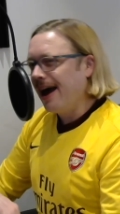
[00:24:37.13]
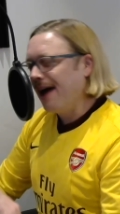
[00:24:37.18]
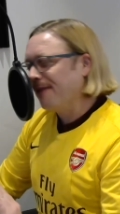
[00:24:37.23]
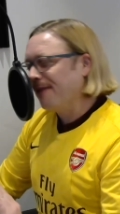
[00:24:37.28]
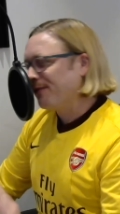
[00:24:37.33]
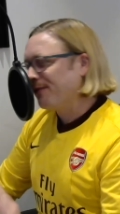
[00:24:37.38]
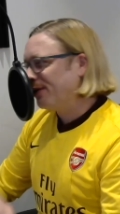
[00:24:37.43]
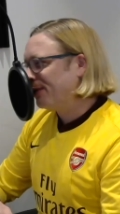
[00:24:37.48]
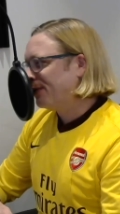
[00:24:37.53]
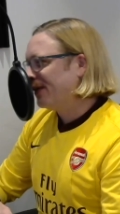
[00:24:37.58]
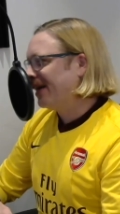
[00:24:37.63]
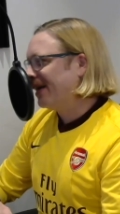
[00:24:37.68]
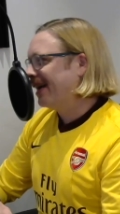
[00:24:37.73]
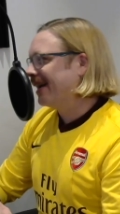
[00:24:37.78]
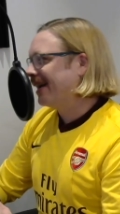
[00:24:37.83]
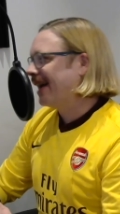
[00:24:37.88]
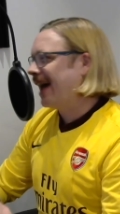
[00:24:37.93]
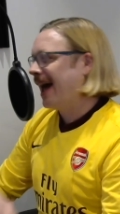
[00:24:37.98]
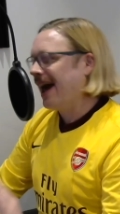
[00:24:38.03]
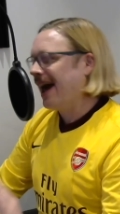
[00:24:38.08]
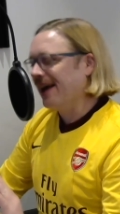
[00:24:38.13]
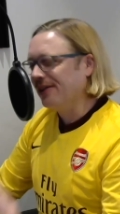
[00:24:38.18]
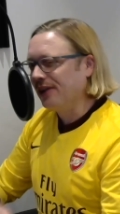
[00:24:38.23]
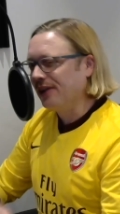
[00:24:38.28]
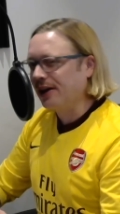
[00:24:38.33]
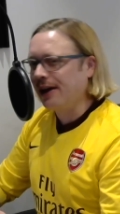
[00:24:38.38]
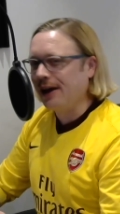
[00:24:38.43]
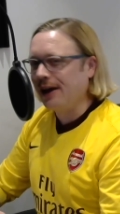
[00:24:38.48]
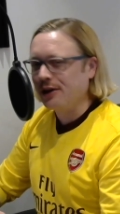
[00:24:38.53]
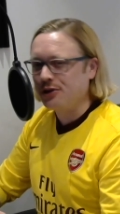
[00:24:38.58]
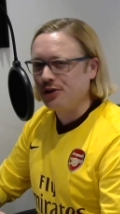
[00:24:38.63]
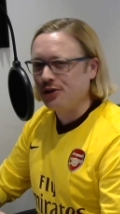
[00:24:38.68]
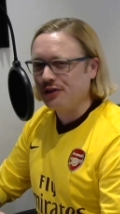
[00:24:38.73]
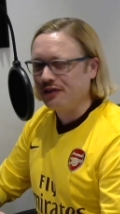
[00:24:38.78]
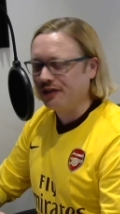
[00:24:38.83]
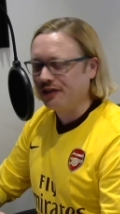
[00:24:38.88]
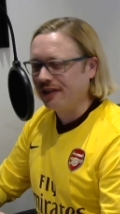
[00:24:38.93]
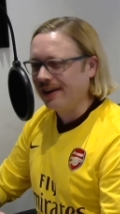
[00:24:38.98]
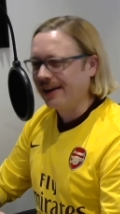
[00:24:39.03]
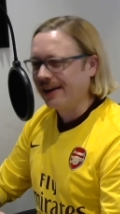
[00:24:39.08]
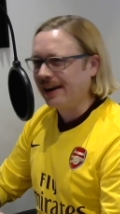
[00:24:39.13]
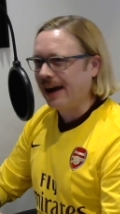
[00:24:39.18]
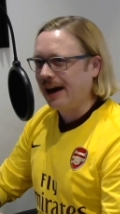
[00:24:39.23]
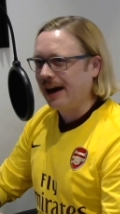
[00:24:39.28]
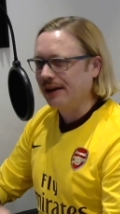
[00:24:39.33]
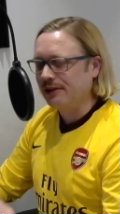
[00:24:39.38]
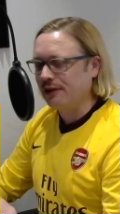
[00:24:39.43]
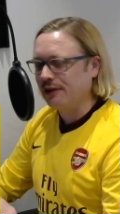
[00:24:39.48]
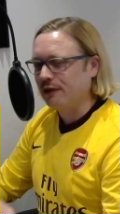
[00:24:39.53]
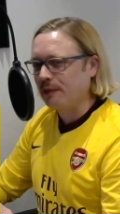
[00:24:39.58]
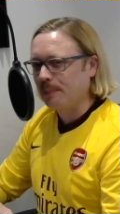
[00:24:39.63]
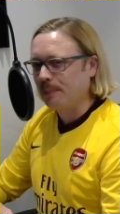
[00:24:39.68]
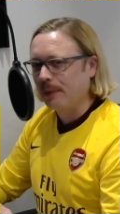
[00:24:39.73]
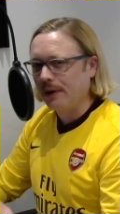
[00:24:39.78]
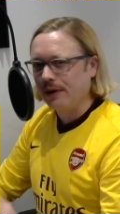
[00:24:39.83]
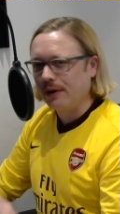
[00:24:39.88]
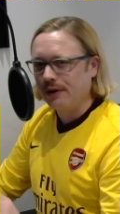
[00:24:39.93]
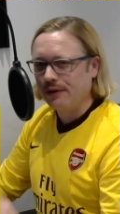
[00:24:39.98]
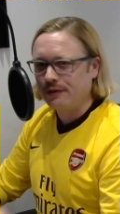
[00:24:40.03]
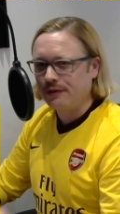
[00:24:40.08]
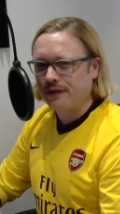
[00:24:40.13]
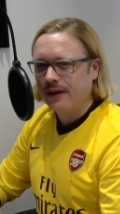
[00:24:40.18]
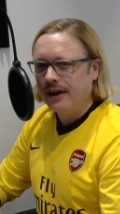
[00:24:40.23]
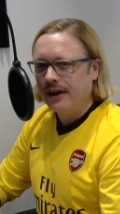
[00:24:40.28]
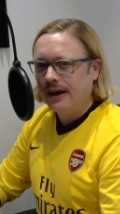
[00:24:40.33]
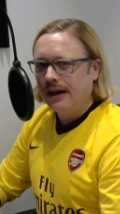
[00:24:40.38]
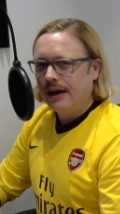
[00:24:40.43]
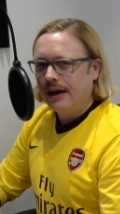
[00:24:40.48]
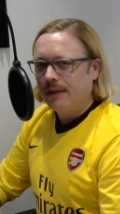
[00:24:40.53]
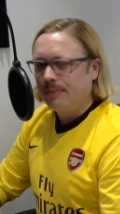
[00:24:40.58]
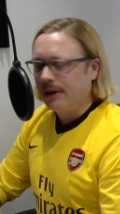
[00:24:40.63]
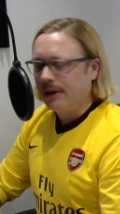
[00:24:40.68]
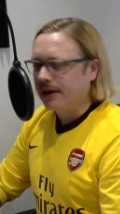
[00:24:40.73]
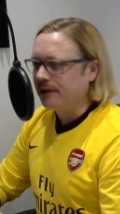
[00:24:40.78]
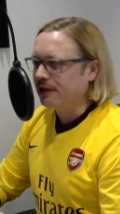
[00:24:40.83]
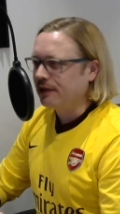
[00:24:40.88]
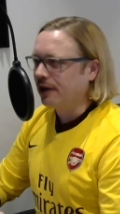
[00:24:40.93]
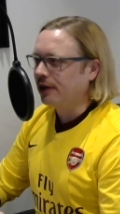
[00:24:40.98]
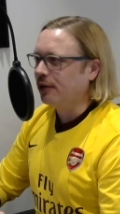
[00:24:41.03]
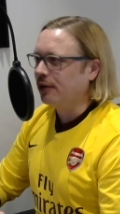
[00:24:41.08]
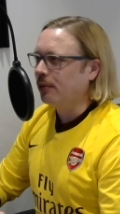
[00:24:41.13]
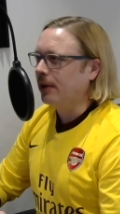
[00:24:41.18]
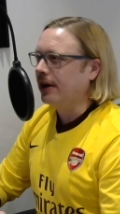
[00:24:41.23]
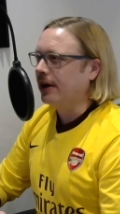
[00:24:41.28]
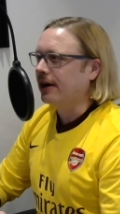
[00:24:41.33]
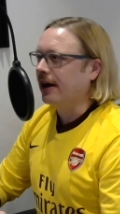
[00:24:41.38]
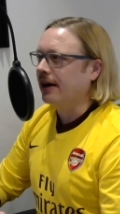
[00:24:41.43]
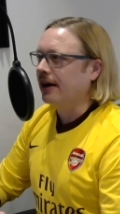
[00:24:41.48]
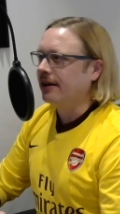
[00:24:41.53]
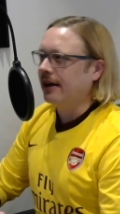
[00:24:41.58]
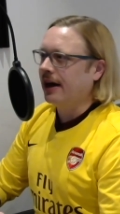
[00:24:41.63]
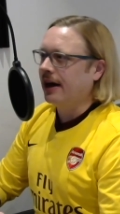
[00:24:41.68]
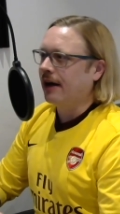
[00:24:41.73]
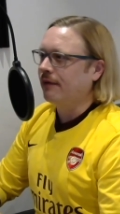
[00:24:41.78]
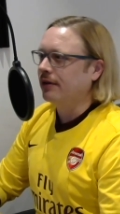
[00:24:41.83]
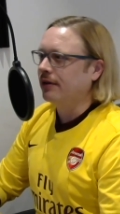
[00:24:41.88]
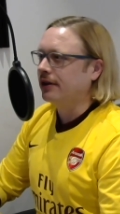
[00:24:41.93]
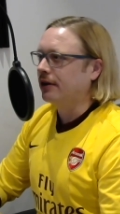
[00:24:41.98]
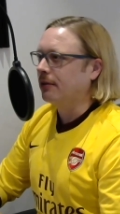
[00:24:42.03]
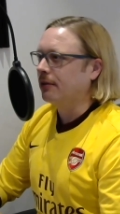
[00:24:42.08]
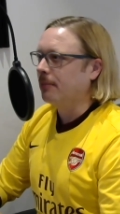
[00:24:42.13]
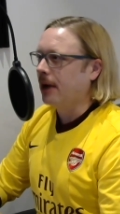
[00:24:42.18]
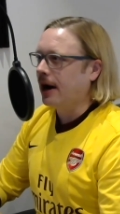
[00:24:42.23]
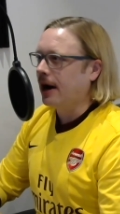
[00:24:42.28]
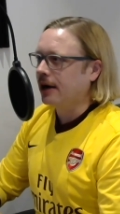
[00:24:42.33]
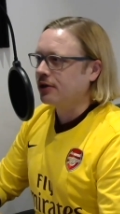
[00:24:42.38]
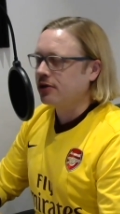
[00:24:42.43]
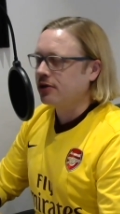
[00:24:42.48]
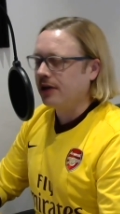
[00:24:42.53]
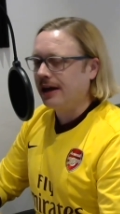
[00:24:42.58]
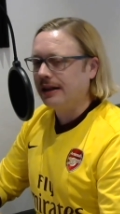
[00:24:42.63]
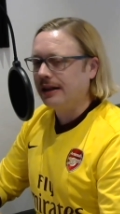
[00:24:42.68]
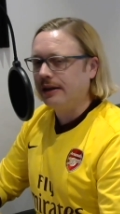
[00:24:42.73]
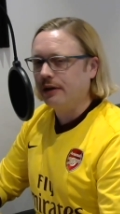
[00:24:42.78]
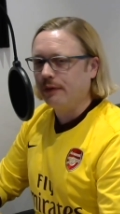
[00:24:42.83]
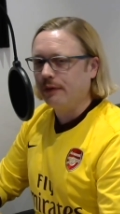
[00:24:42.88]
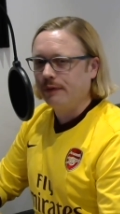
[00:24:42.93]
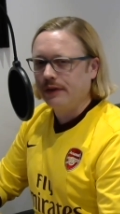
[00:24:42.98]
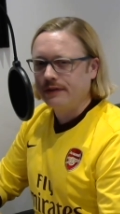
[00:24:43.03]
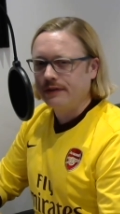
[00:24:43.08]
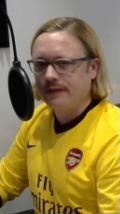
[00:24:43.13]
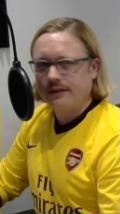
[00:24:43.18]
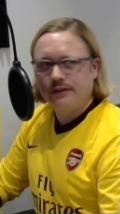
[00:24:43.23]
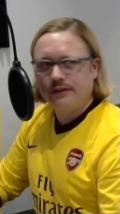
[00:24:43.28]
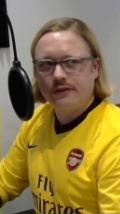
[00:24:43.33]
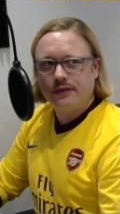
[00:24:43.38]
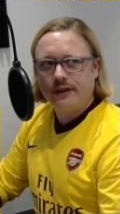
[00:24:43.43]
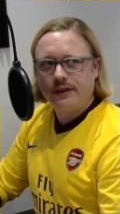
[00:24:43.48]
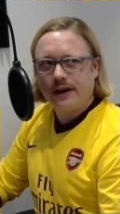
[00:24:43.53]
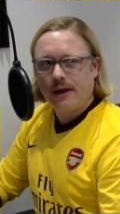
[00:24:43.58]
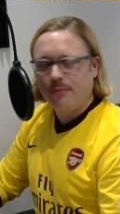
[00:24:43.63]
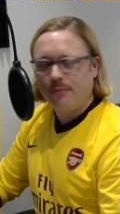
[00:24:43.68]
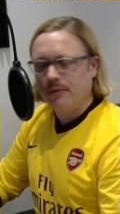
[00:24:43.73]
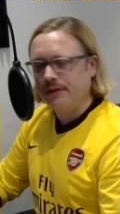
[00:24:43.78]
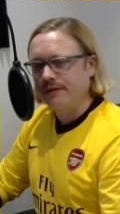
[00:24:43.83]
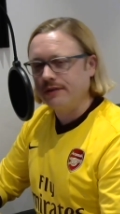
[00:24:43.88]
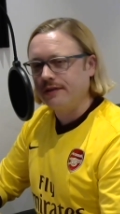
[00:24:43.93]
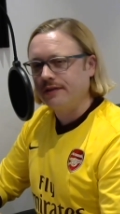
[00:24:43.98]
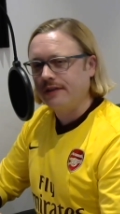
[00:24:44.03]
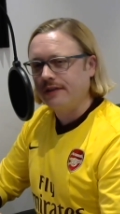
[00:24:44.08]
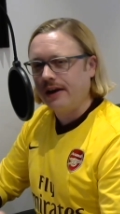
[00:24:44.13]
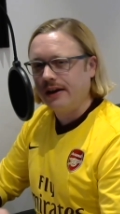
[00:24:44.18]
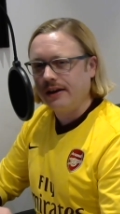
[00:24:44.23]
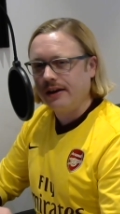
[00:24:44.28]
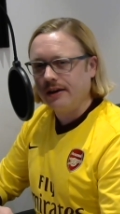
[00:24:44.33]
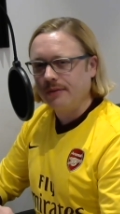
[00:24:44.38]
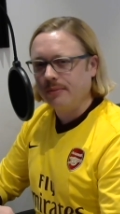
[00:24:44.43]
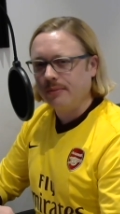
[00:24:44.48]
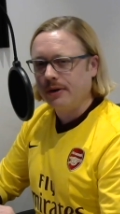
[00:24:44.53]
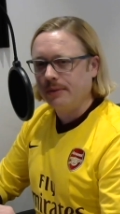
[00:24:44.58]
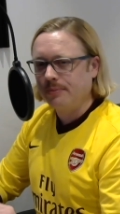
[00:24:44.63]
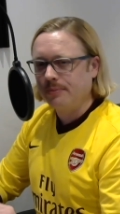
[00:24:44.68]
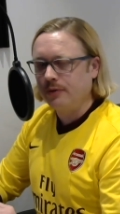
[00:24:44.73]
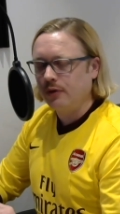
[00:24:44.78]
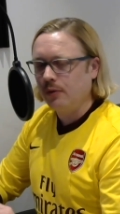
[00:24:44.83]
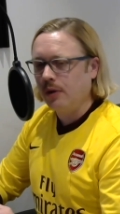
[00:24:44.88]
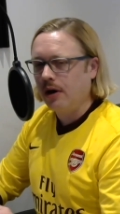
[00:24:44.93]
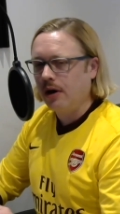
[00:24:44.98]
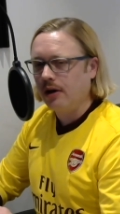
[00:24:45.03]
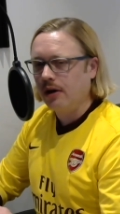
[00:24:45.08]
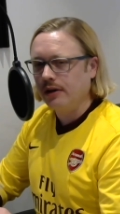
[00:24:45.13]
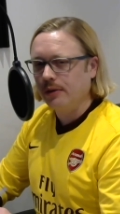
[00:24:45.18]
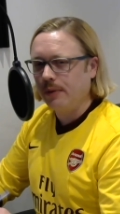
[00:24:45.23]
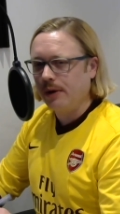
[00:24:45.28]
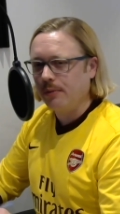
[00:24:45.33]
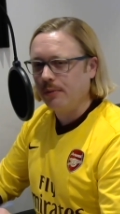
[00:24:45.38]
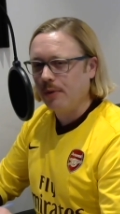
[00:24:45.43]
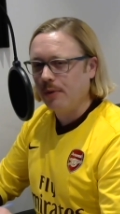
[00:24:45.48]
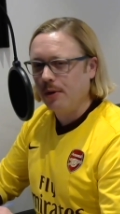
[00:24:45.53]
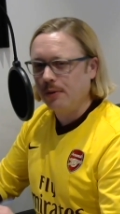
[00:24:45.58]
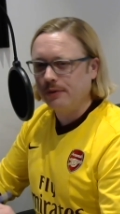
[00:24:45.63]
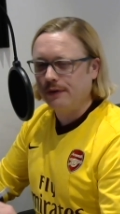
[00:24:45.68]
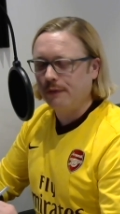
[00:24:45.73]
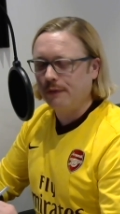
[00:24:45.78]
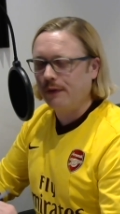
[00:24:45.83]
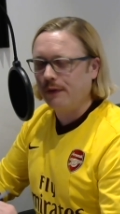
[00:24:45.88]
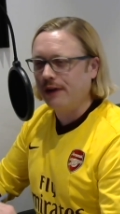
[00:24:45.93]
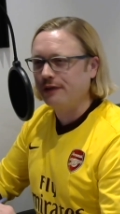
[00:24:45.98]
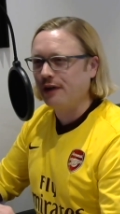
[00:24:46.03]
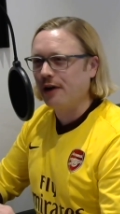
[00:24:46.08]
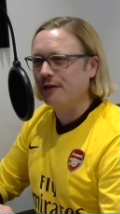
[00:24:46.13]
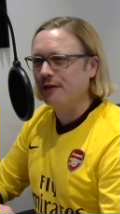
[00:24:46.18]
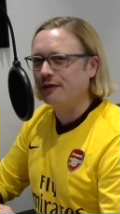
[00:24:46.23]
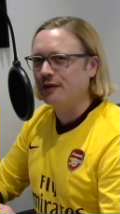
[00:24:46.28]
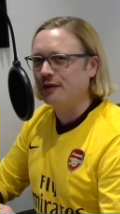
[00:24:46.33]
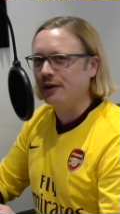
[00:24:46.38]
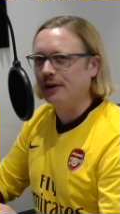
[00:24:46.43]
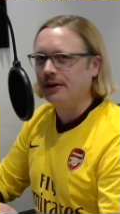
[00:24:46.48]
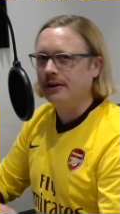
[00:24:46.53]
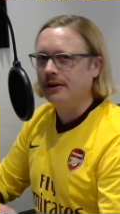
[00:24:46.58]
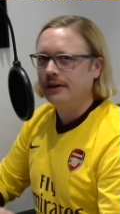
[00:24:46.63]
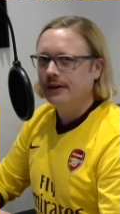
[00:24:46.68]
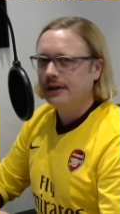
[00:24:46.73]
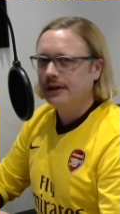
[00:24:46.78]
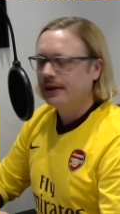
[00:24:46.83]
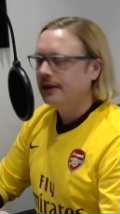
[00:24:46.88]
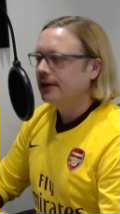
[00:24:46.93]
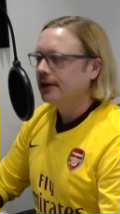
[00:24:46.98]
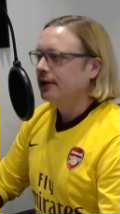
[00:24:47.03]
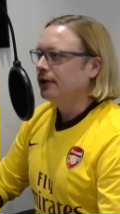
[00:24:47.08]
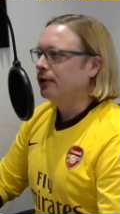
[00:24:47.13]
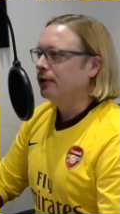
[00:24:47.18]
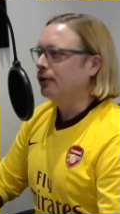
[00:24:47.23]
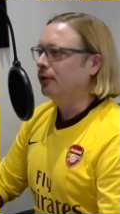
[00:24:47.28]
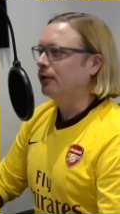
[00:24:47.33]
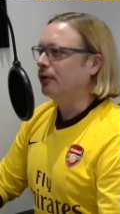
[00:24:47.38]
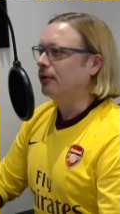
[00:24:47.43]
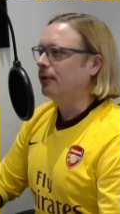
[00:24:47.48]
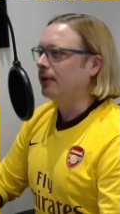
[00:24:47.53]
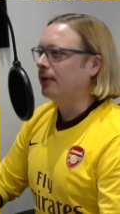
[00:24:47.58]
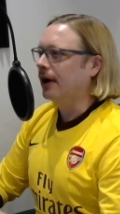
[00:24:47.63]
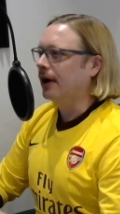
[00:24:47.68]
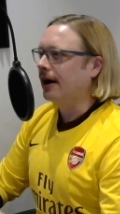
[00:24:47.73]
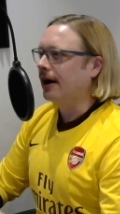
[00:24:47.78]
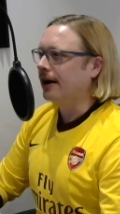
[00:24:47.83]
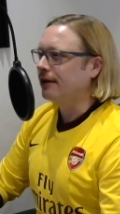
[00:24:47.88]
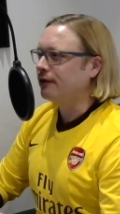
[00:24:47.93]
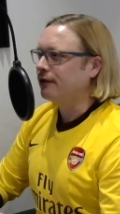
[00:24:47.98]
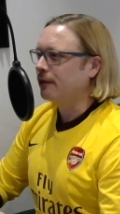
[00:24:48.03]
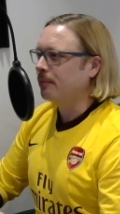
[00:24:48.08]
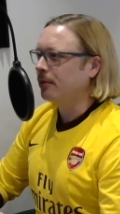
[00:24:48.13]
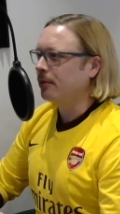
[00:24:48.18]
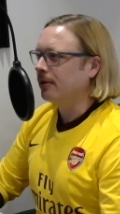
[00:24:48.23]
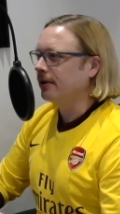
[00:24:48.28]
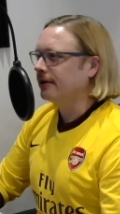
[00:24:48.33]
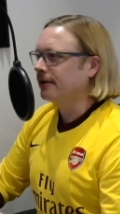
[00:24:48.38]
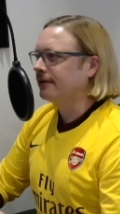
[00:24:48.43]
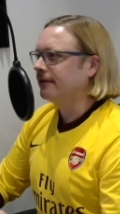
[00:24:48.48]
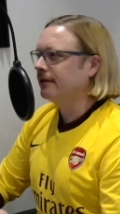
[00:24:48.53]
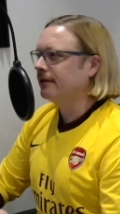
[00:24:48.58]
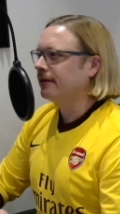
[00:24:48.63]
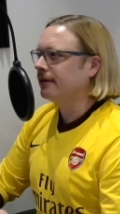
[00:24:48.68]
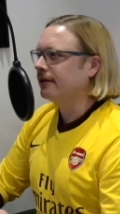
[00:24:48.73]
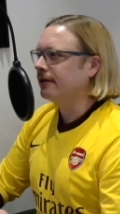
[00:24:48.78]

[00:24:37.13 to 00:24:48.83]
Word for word: Everything and the kitchen sink at the Spurs because on the weekend they have a little match, a little visit to the Emirates Stadium up to Holloway Road to face Arsenal who I support.